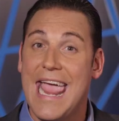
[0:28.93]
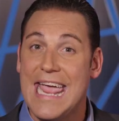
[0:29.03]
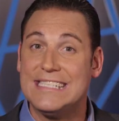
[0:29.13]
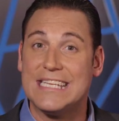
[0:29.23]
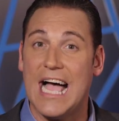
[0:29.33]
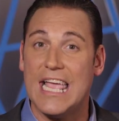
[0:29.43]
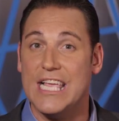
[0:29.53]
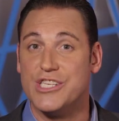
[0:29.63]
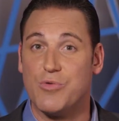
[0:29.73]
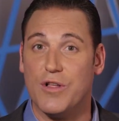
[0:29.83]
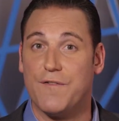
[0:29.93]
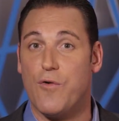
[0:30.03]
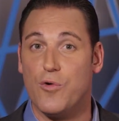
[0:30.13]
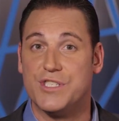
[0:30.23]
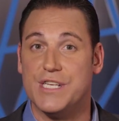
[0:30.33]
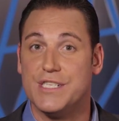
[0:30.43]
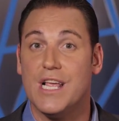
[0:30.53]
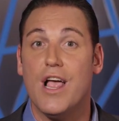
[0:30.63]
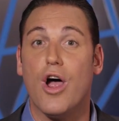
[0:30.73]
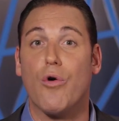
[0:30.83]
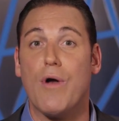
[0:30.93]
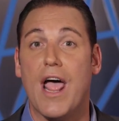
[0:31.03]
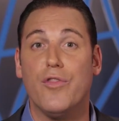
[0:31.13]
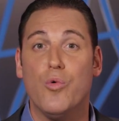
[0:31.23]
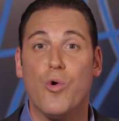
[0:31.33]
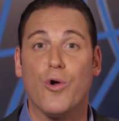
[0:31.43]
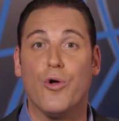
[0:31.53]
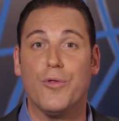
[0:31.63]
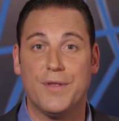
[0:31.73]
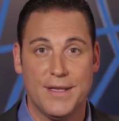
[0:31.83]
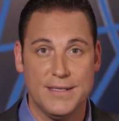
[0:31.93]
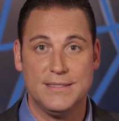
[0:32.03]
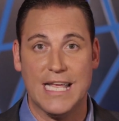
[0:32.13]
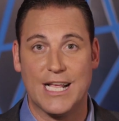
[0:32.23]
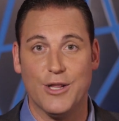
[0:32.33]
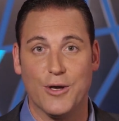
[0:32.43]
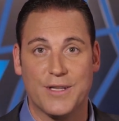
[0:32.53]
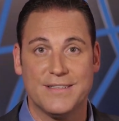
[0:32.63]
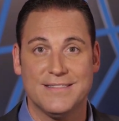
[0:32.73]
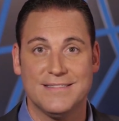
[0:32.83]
anti-Israel forces around the world. Take a look.